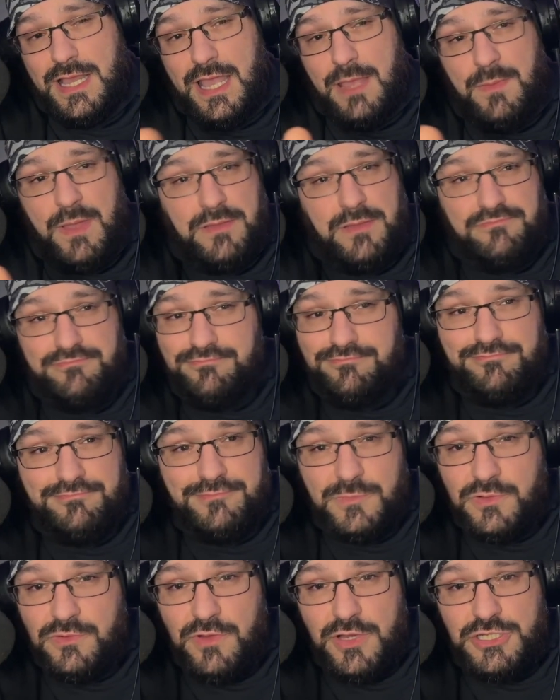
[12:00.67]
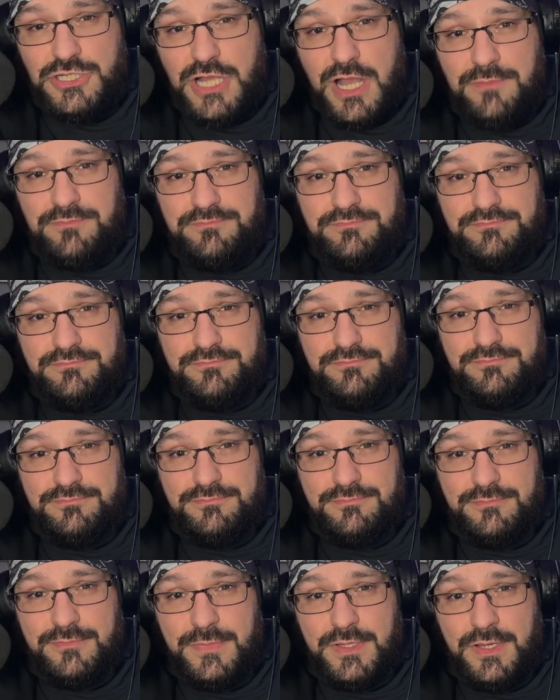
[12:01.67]
hey, man, great job.
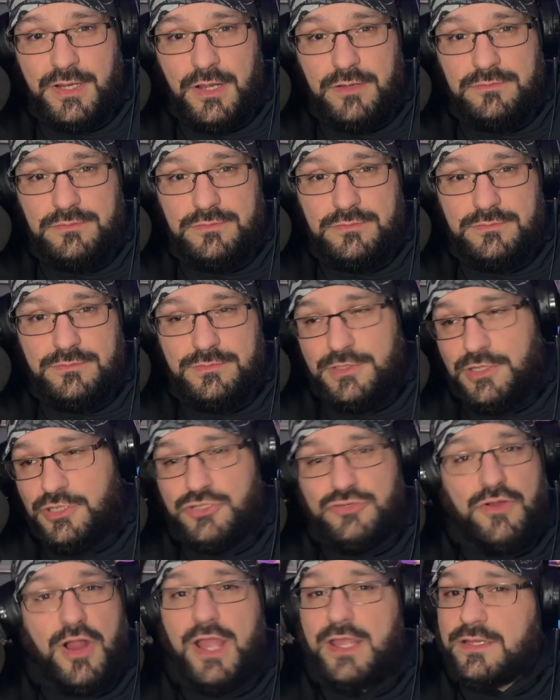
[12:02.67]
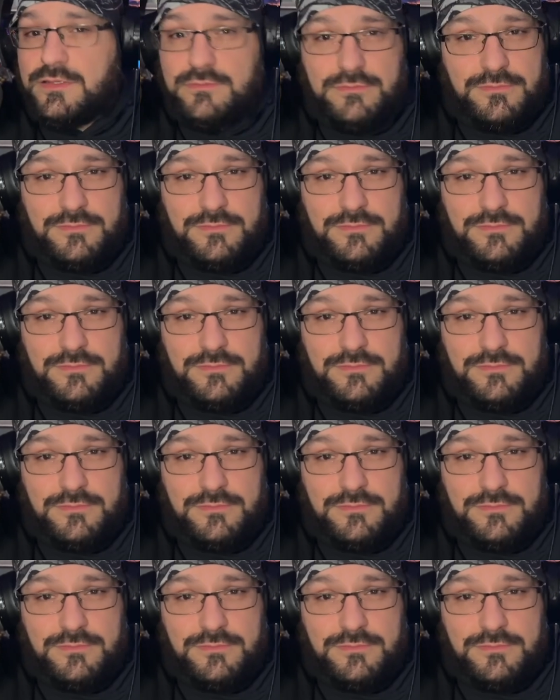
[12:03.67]
You know, you're trying.